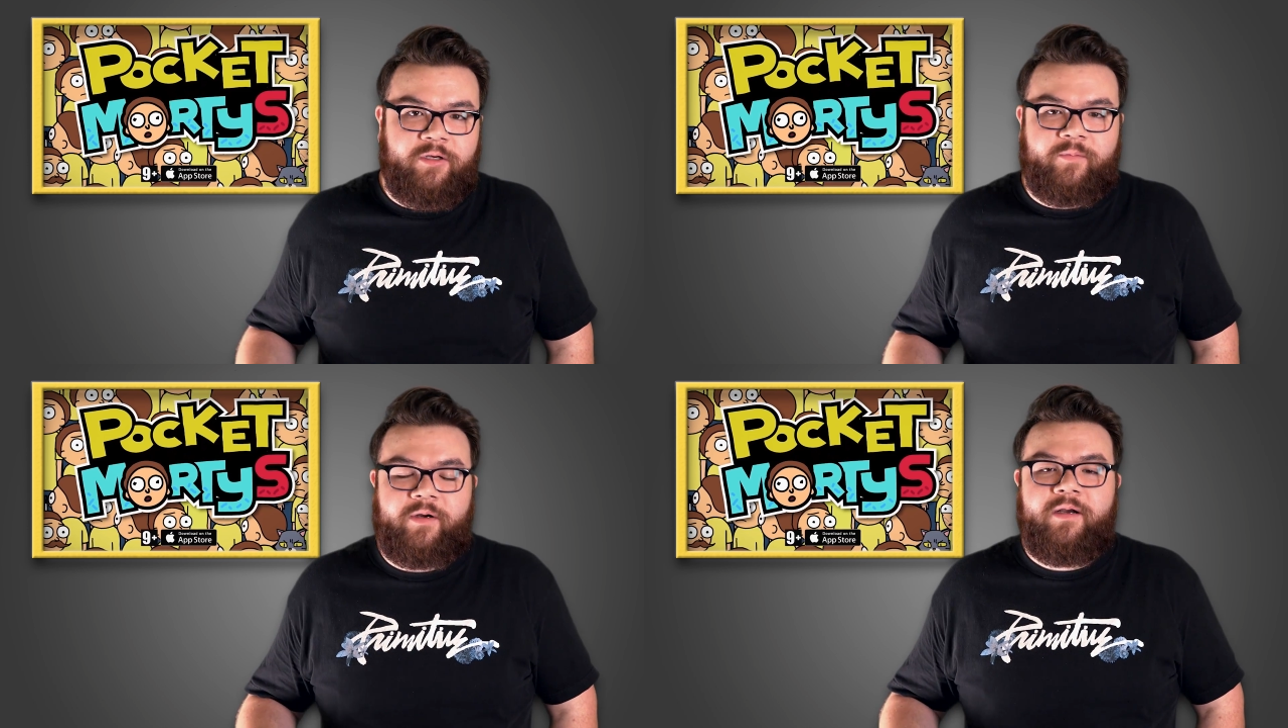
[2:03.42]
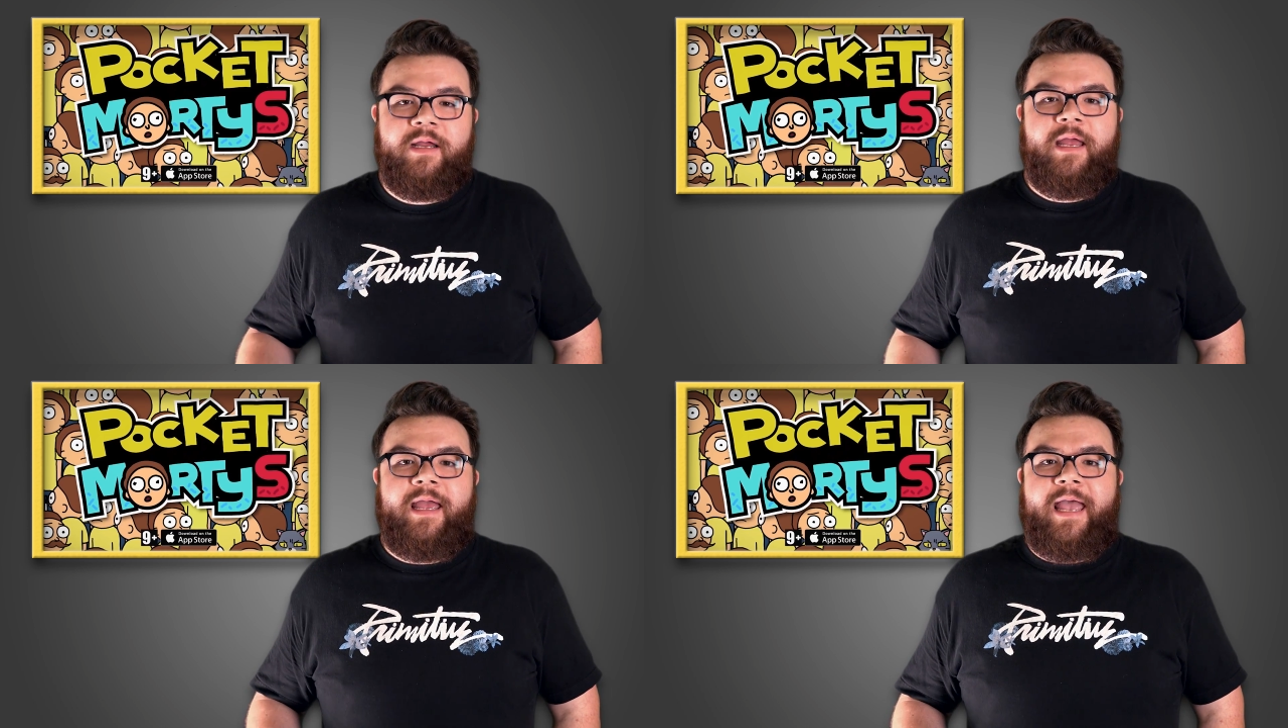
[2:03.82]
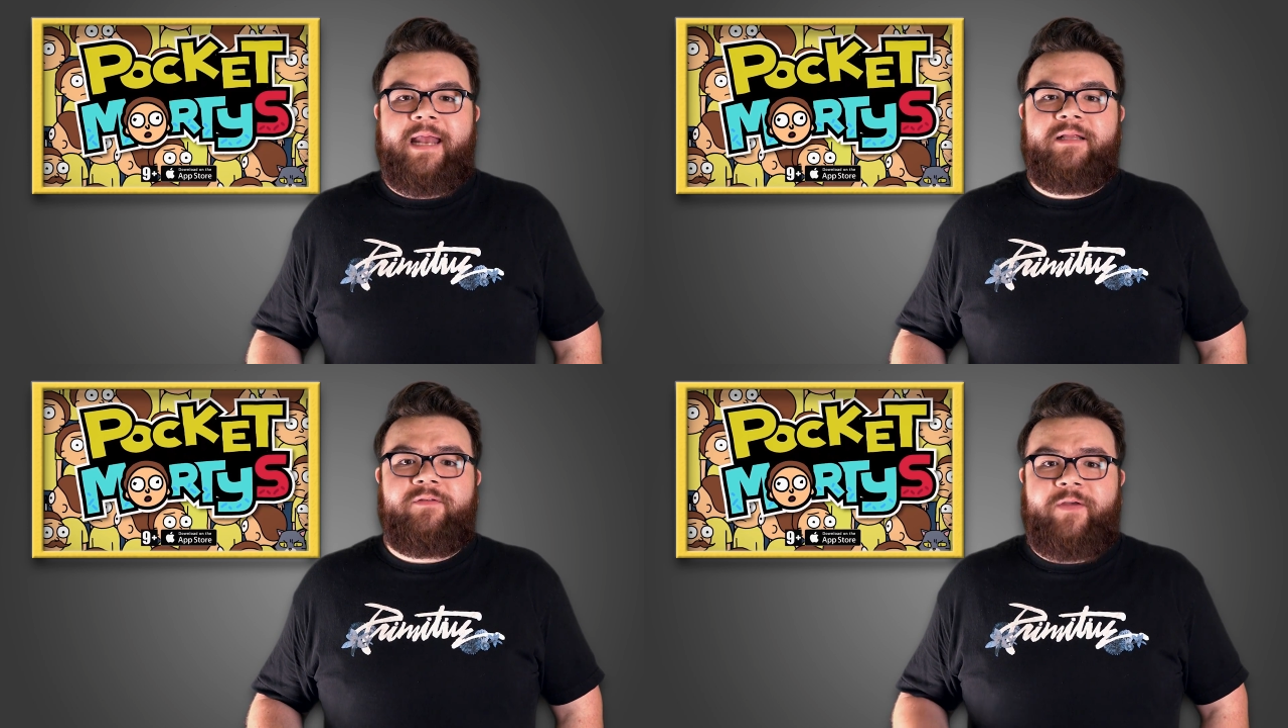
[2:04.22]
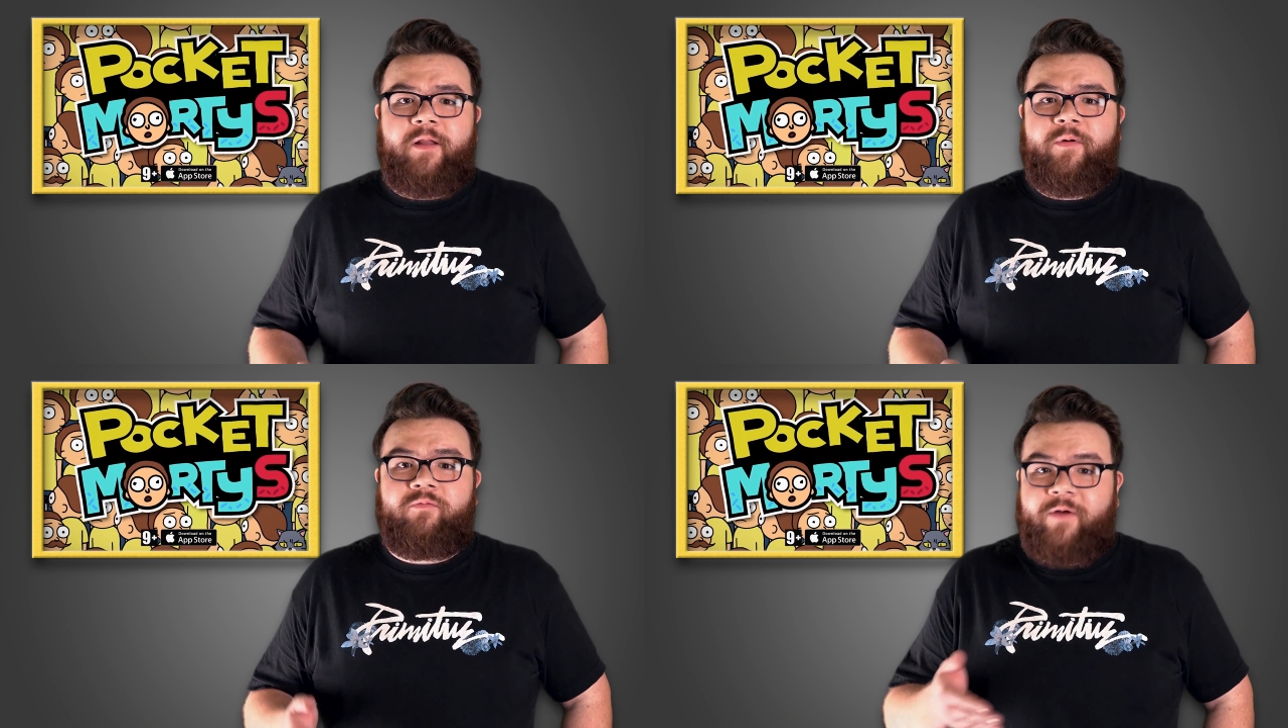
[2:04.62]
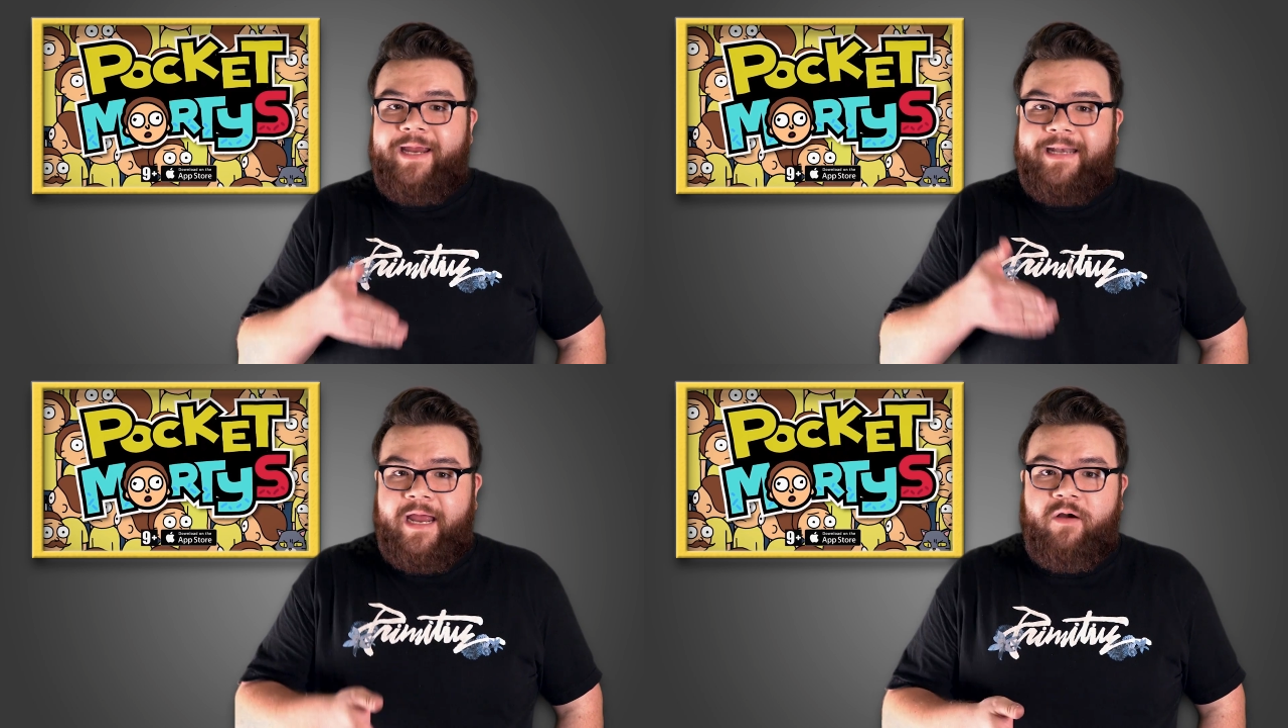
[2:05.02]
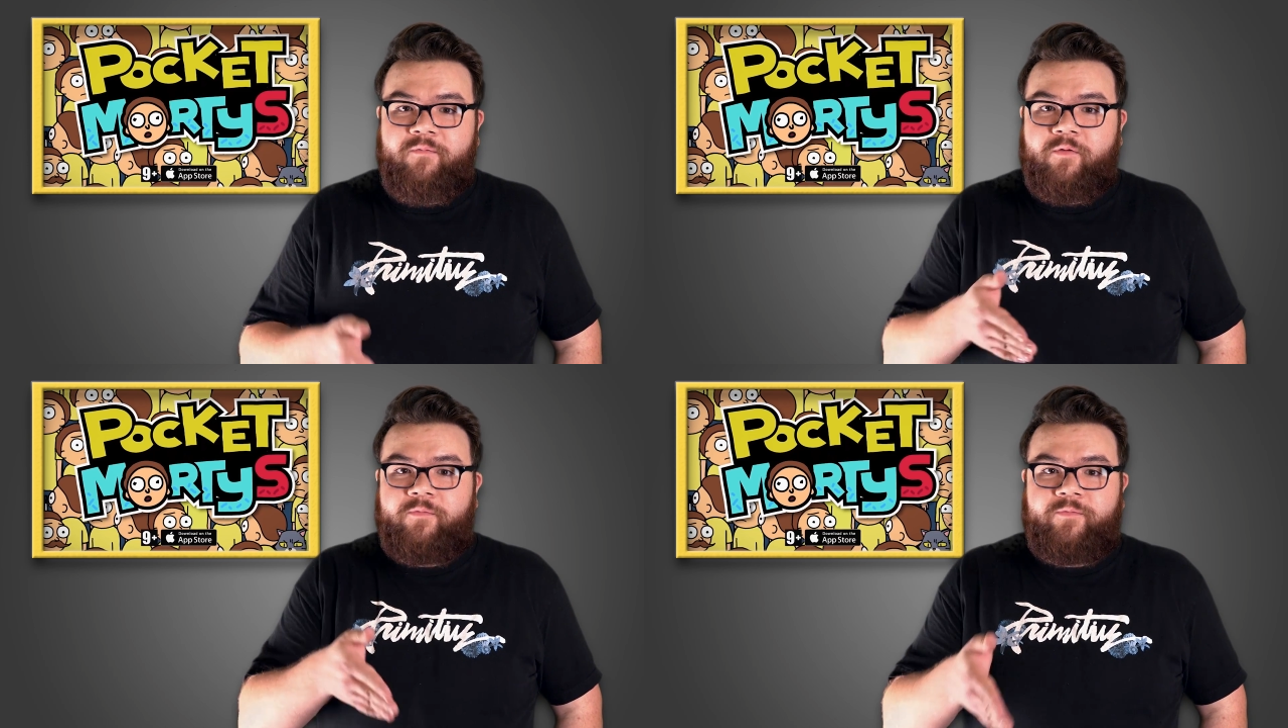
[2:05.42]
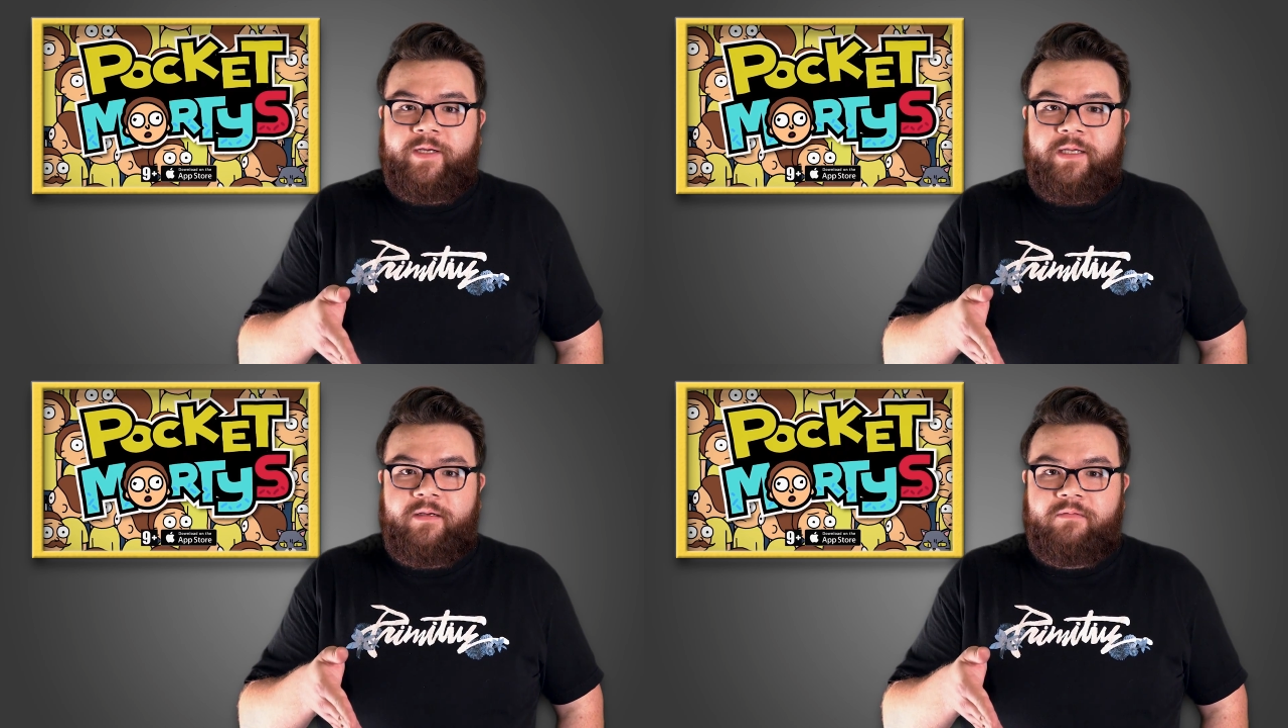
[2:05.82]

humor, and it's available right now for free.